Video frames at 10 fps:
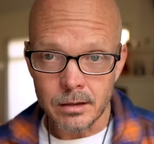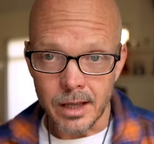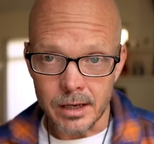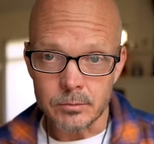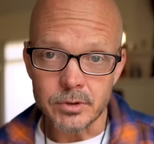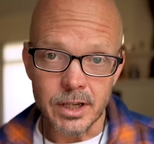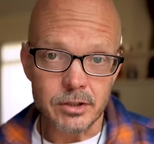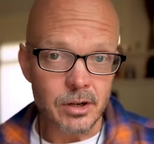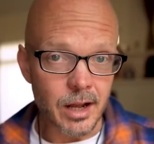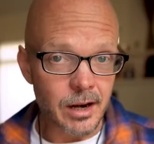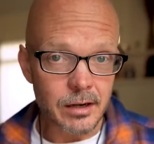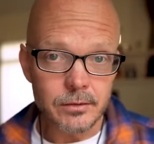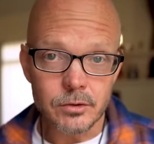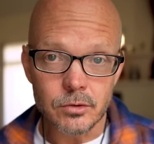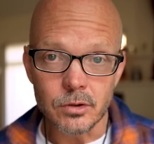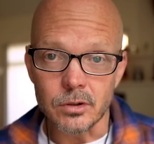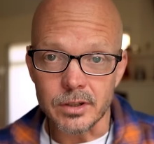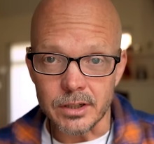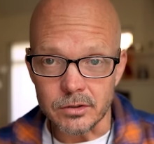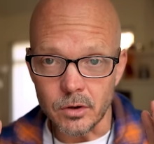animal nature, not out of
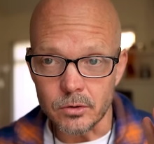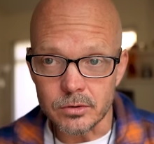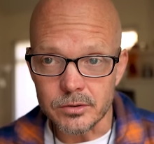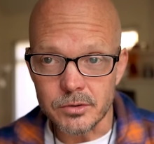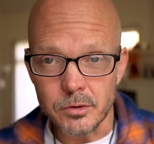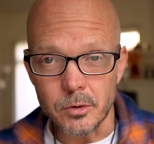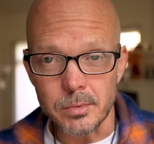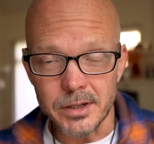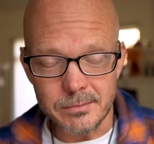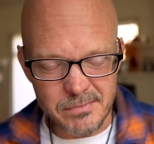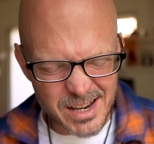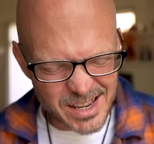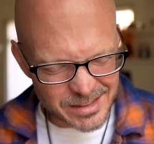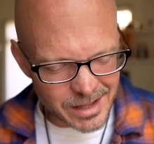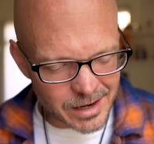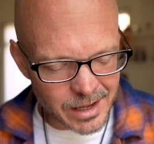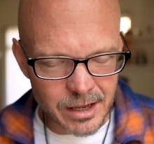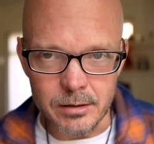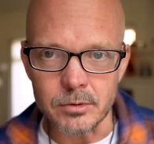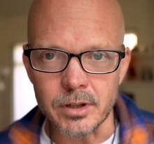control, in total control, but in that
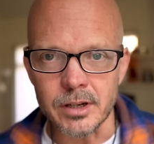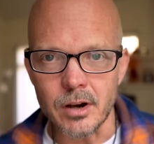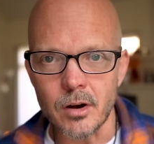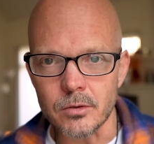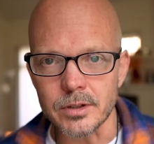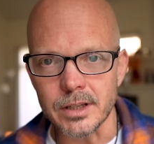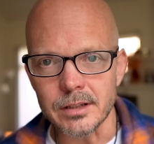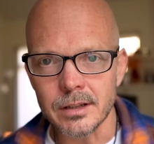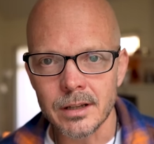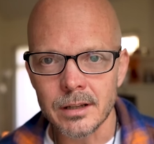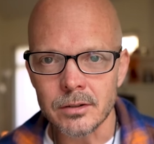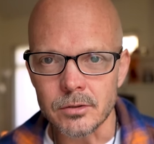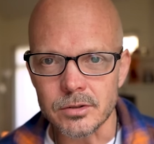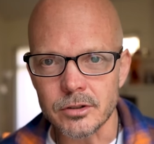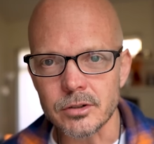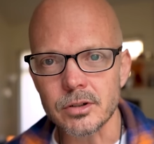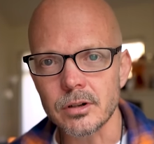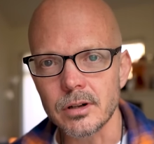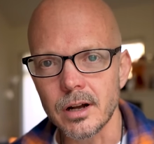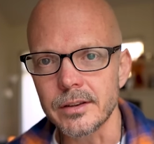animal and own it, you start to
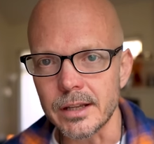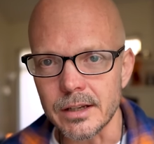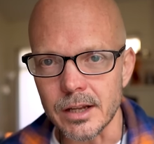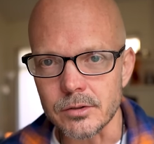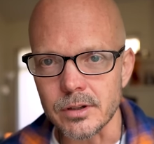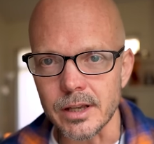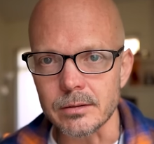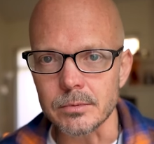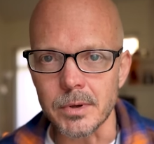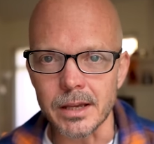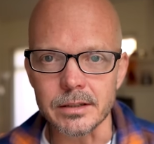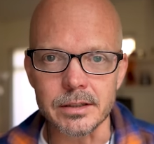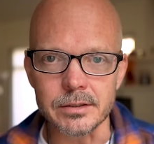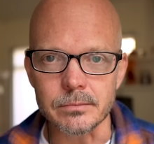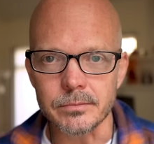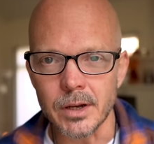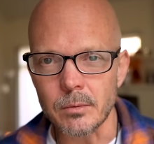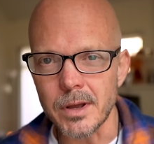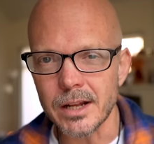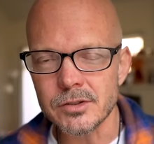turn on that natural animal magnetism.
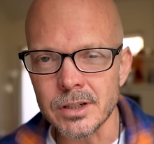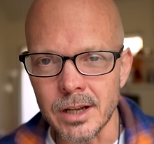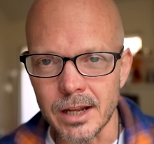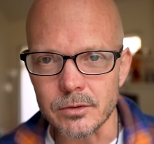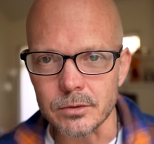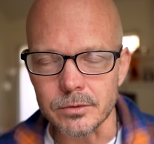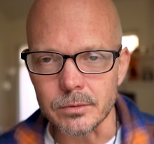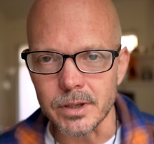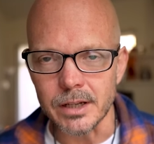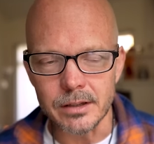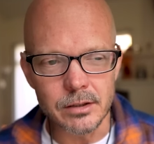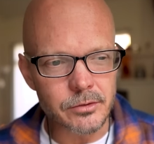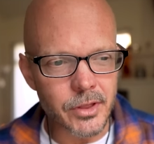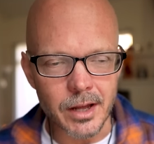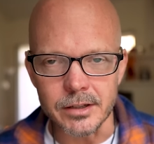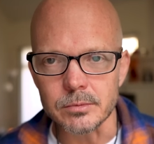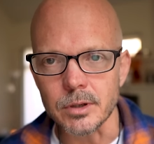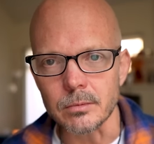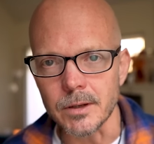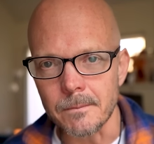Now imagine a natural for a minute, little thought
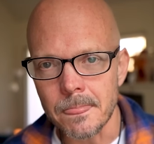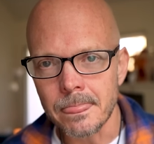experiment.